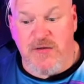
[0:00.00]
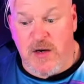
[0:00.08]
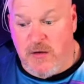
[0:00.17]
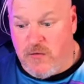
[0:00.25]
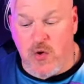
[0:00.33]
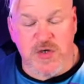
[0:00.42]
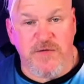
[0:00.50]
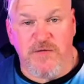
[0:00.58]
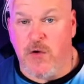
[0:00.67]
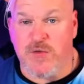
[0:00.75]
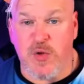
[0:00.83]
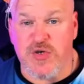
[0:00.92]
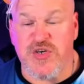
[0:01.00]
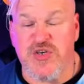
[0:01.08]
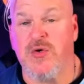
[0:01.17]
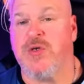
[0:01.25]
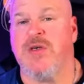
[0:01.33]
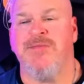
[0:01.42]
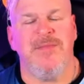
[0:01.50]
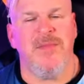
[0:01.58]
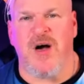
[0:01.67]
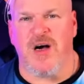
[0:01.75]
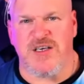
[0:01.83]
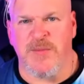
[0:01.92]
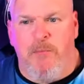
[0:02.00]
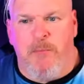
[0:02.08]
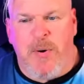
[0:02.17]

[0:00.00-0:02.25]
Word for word: And of course, first-person shooters, awesome.